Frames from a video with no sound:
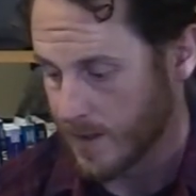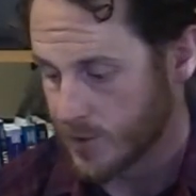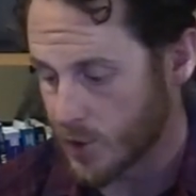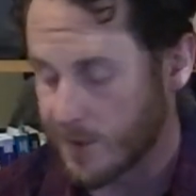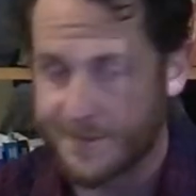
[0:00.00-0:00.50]

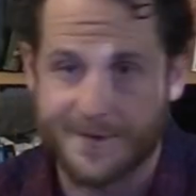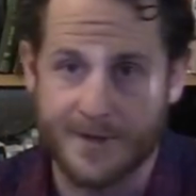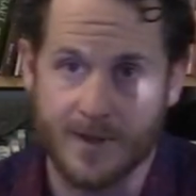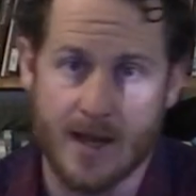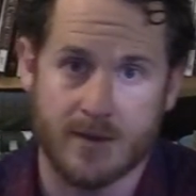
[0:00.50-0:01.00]
Jury's
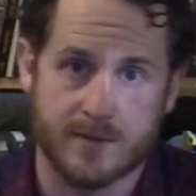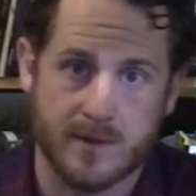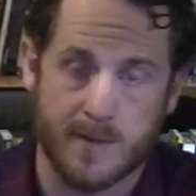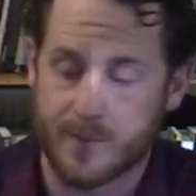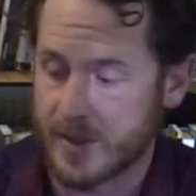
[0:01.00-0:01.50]
still
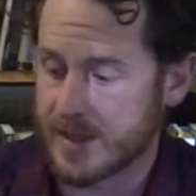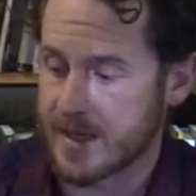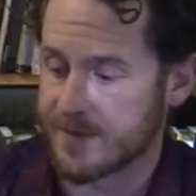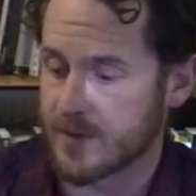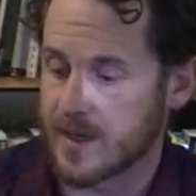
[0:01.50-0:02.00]
out
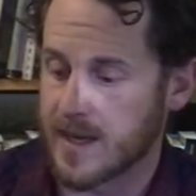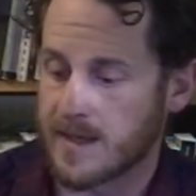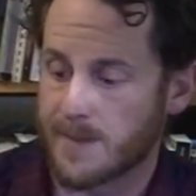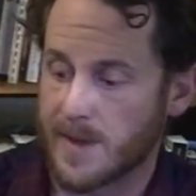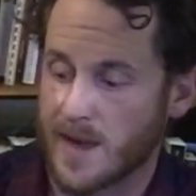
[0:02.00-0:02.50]
completely. I've only had
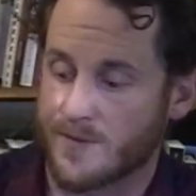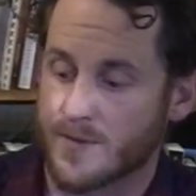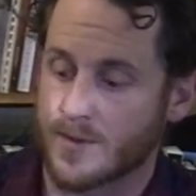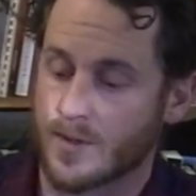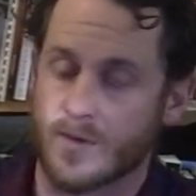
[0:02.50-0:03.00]
that bag for
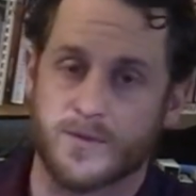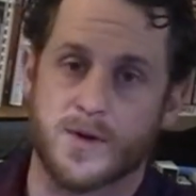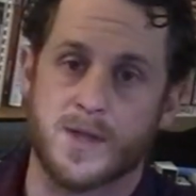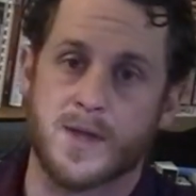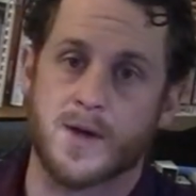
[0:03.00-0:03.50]
a little over
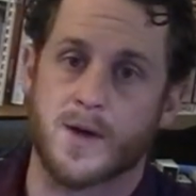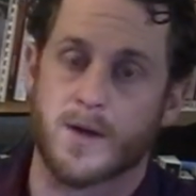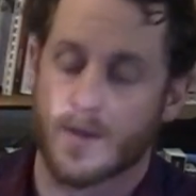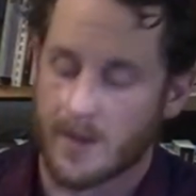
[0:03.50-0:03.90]
a year,